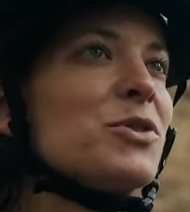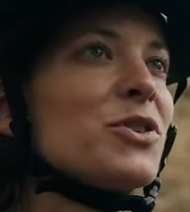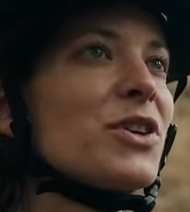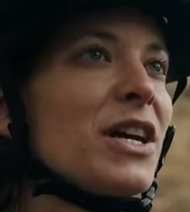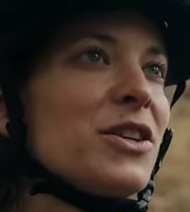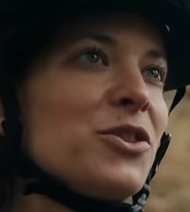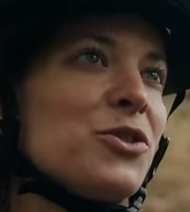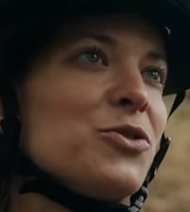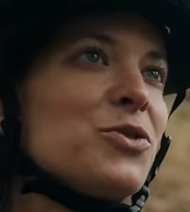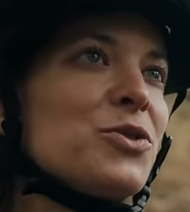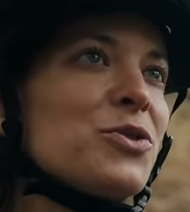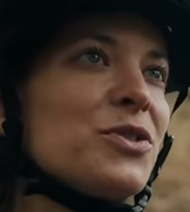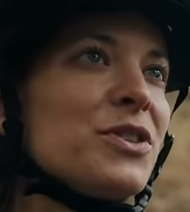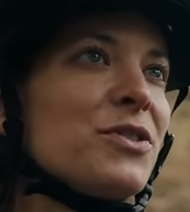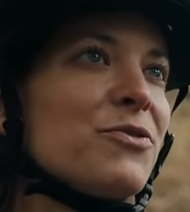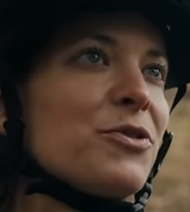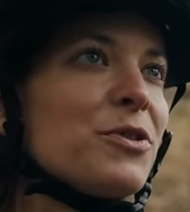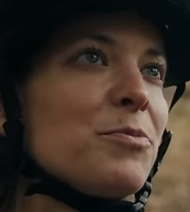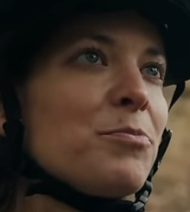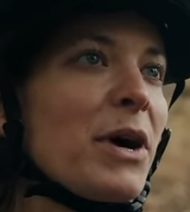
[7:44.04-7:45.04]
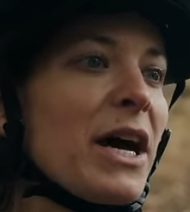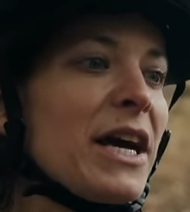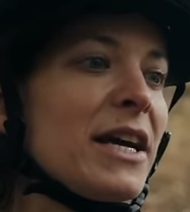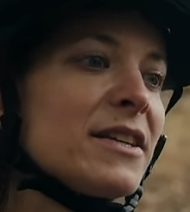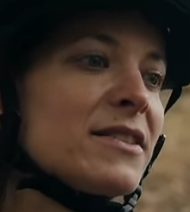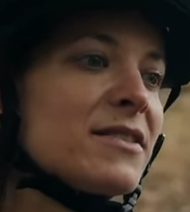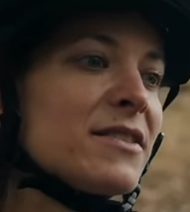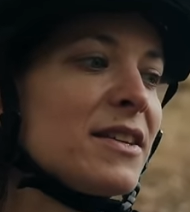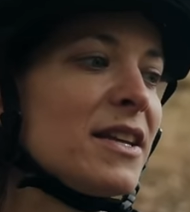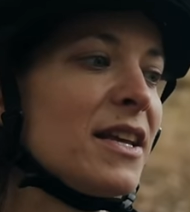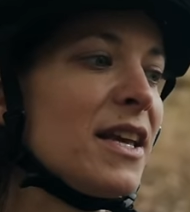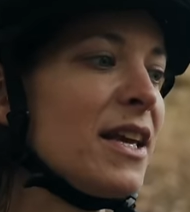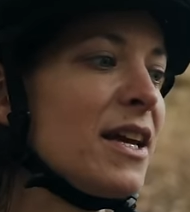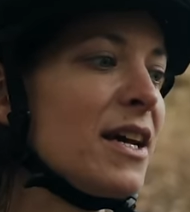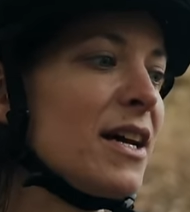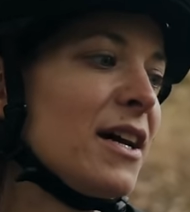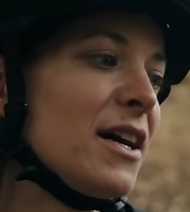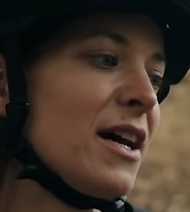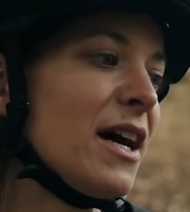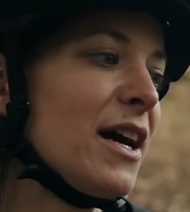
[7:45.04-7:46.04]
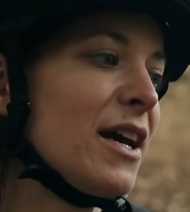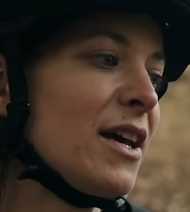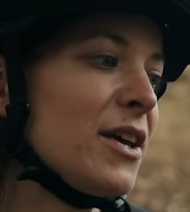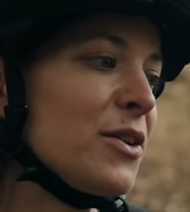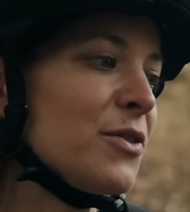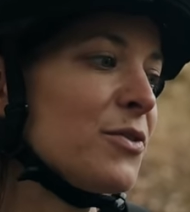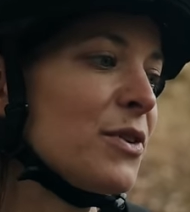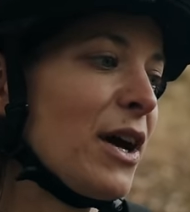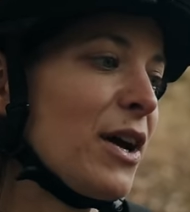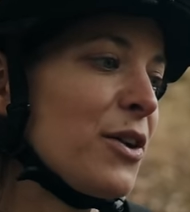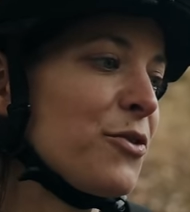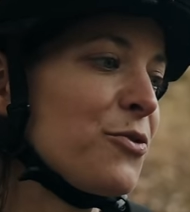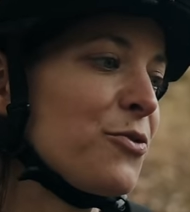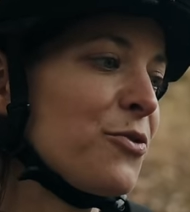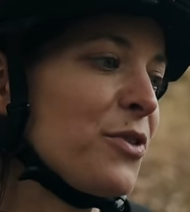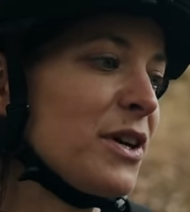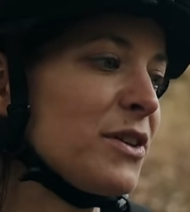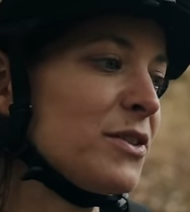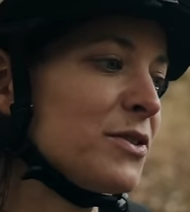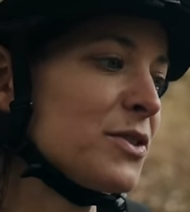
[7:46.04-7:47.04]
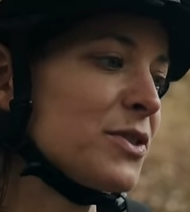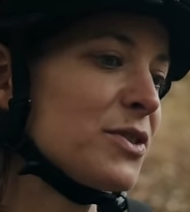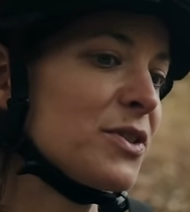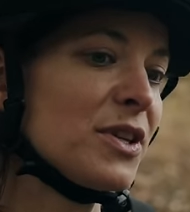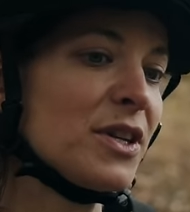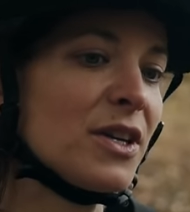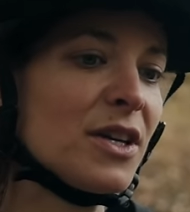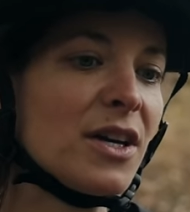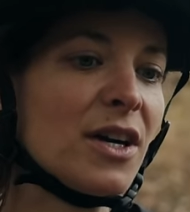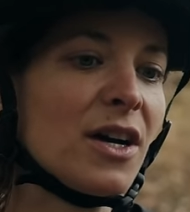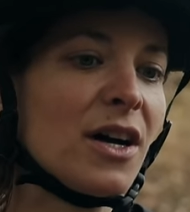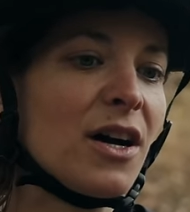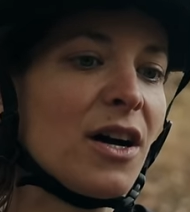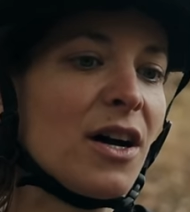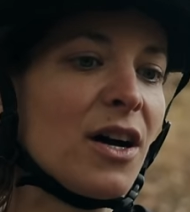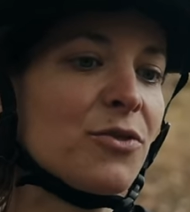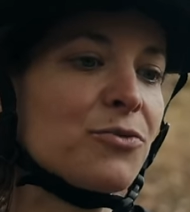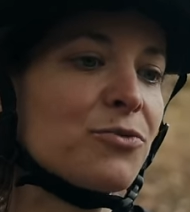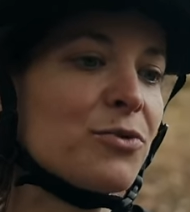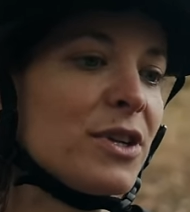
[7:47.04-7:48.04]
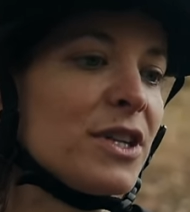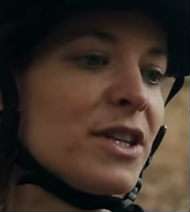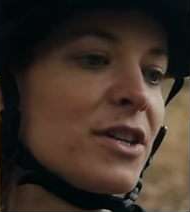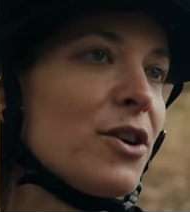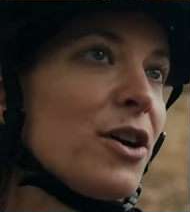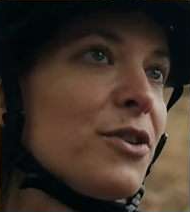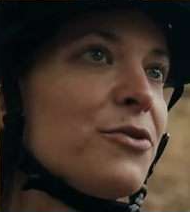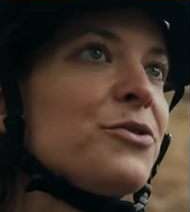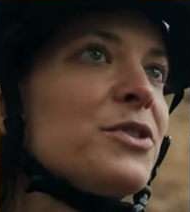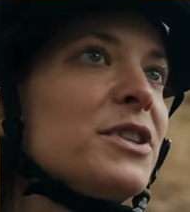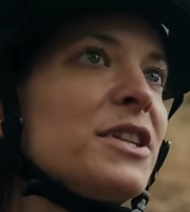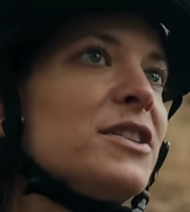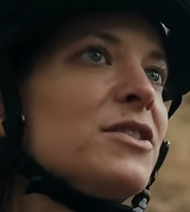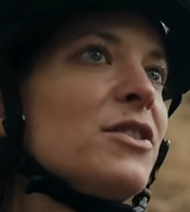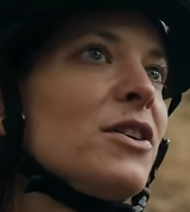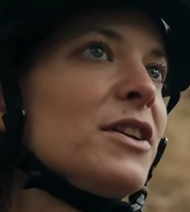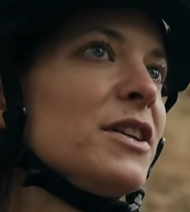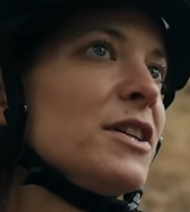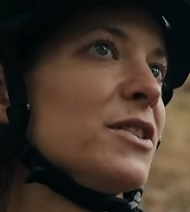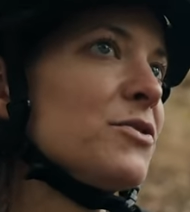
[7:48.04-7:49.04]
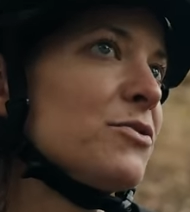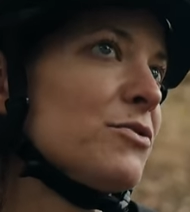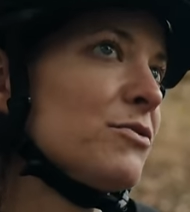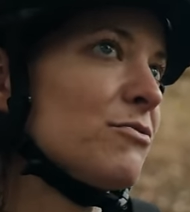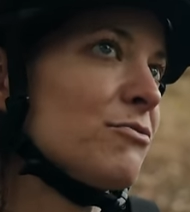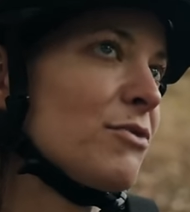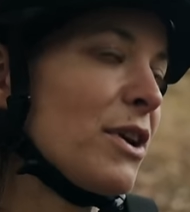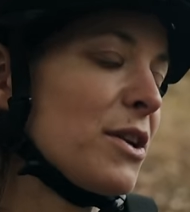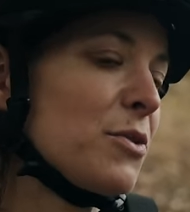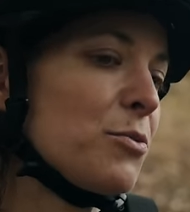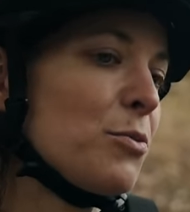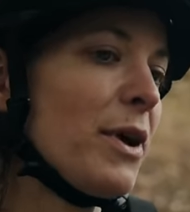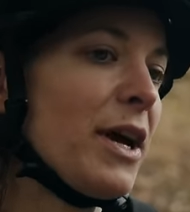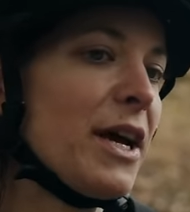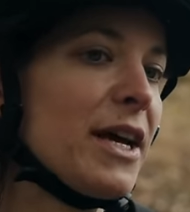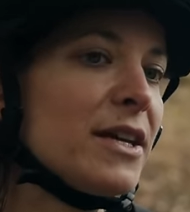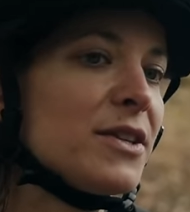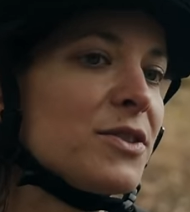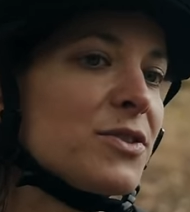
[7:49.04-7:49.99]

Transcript: to get used to different bikes and here I, I felt uh, really confident on it right away,